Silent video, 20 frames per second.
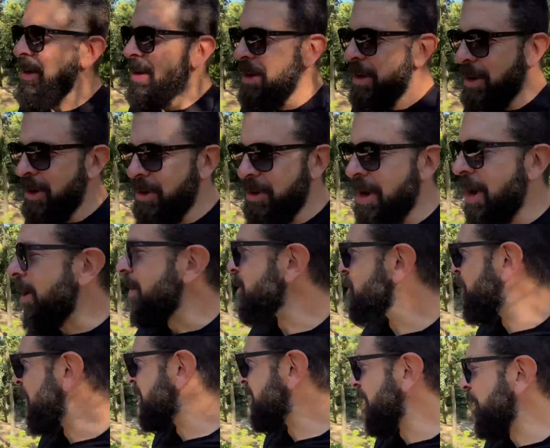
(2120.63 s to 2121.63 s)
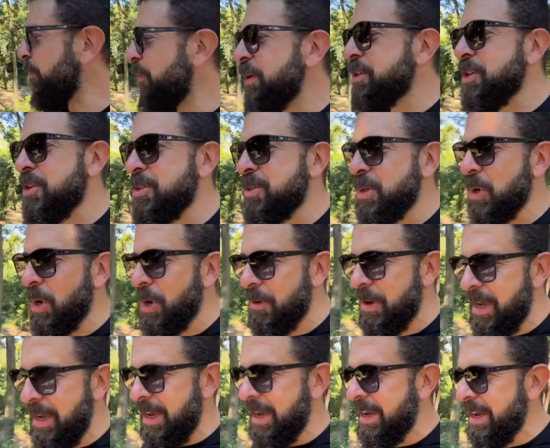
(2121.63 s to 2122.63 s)
Who knows? But the official
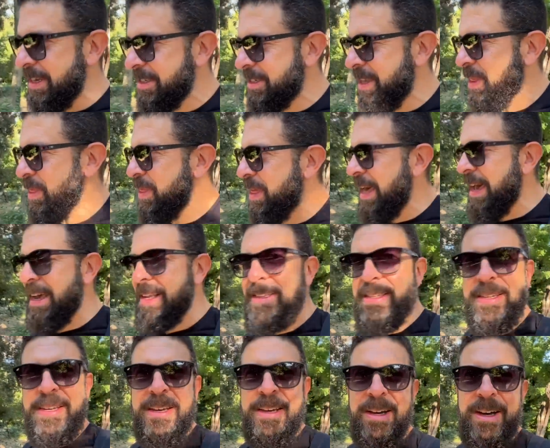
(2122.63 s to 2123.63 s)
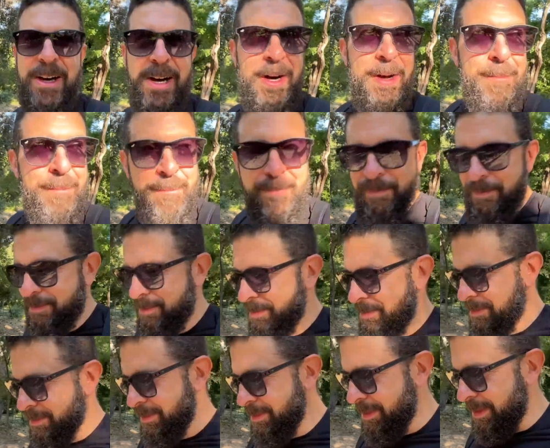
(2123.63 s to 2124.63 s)
story is that
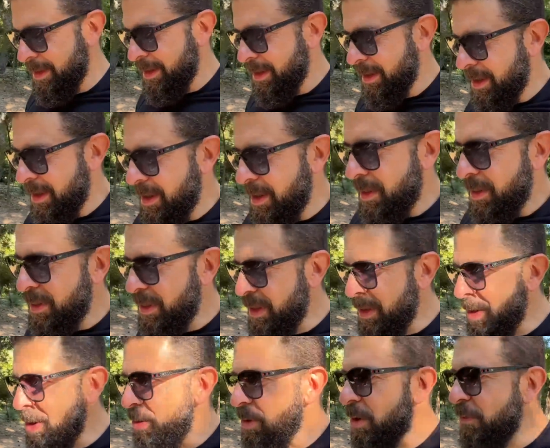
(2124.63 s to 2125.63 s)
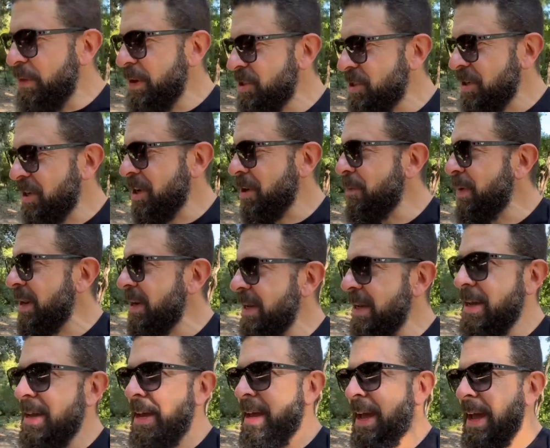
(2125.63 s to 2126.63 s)
the Eurovision
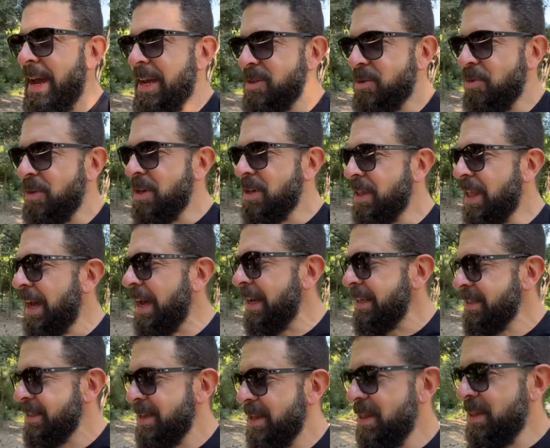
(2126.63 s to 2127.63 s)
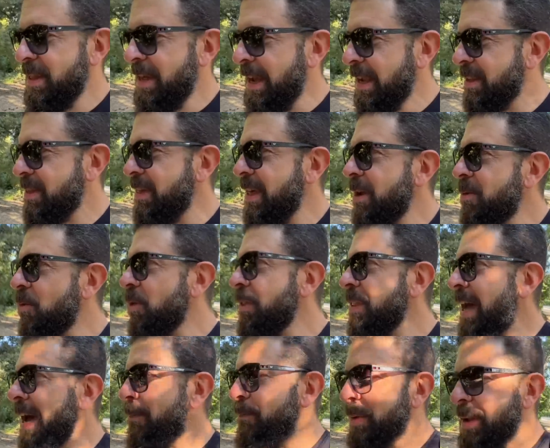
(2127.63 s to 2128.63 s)
committee has realized that they will
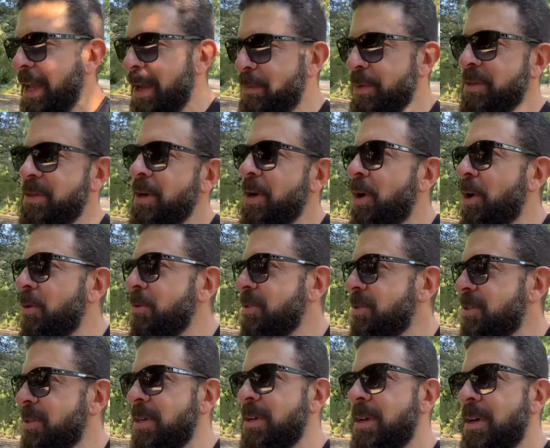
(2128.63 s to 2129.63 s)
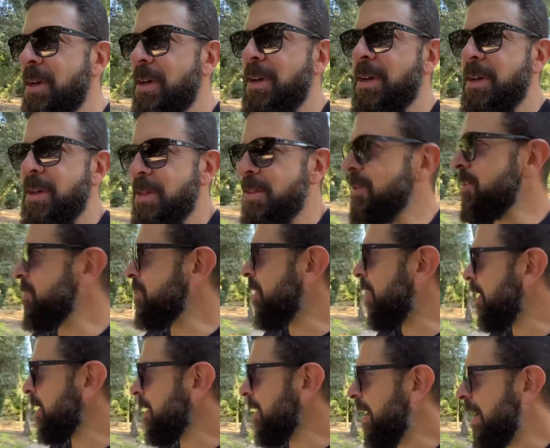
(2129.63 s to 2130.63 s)
not be able to host the
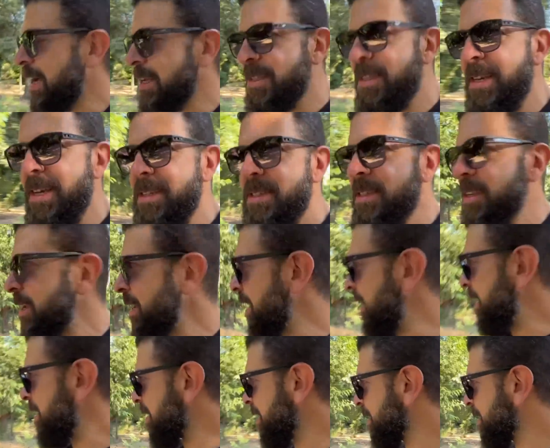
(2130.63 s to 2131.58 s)
song contest in